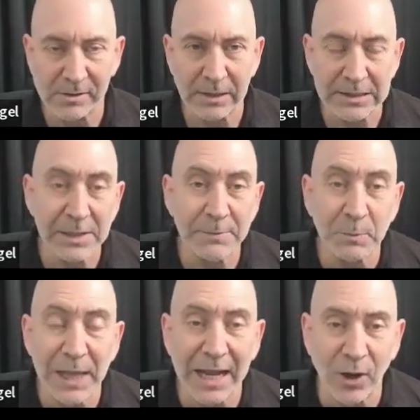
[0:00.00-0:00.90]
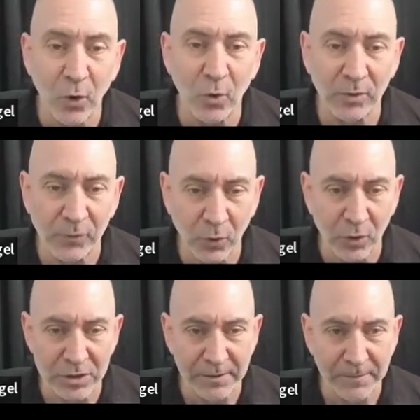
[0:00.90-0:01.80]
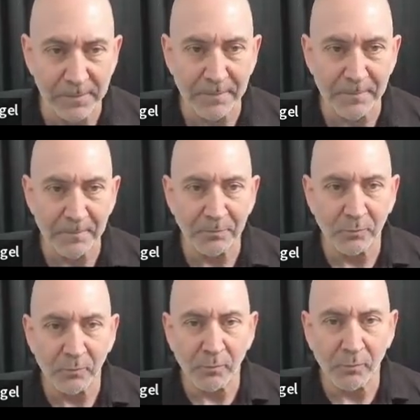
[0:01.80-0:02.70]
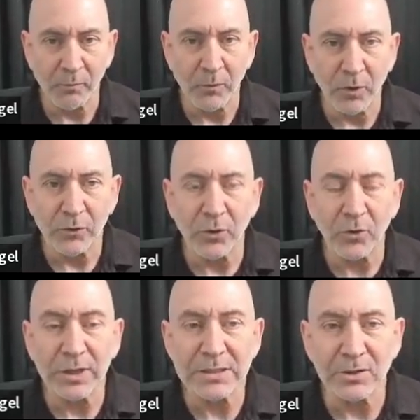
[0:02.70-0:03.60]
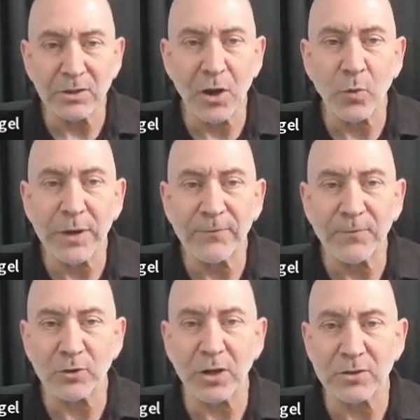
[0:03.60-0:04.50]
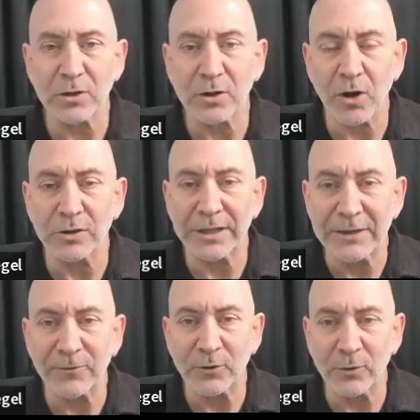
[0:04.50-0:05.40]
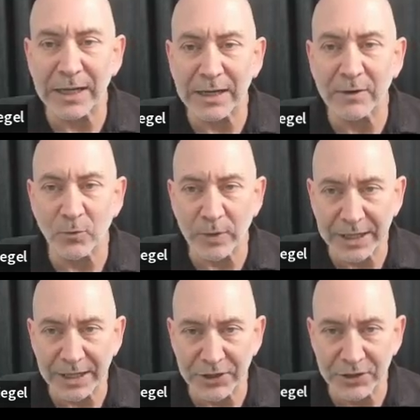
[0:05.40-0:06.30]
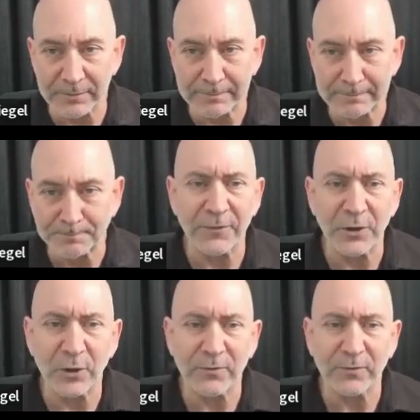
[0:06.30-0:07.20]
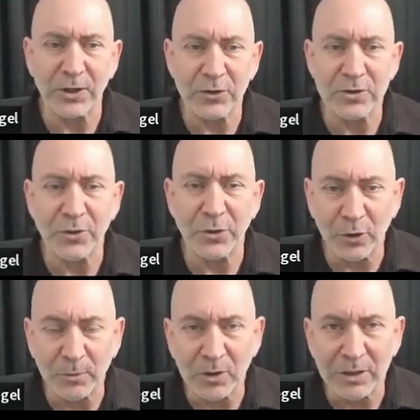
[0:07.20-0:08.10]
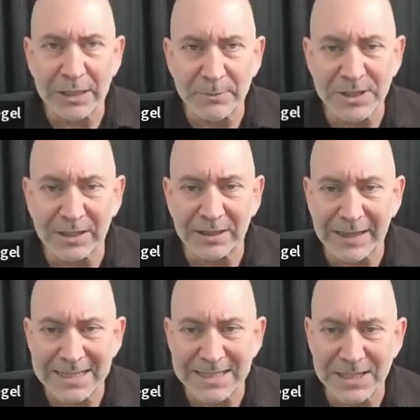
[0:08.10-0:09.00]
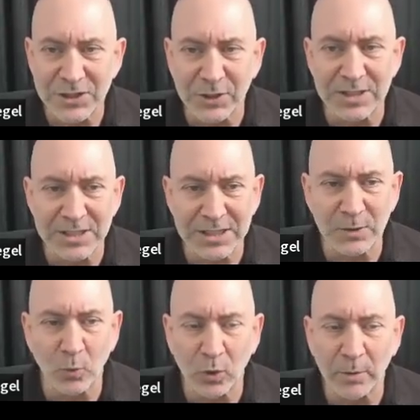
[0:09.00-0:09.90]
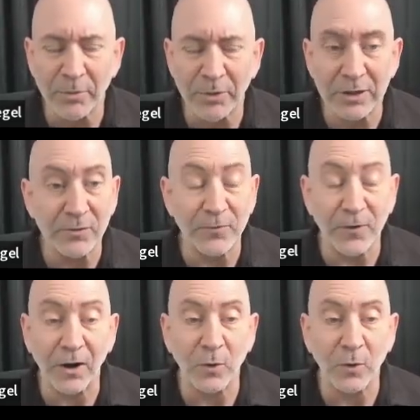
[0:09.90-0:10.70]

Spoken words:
except a black hole, of course. So these long-wave photons are called infrared radiation. If you have used thermal imaging glasses, you can see warm things far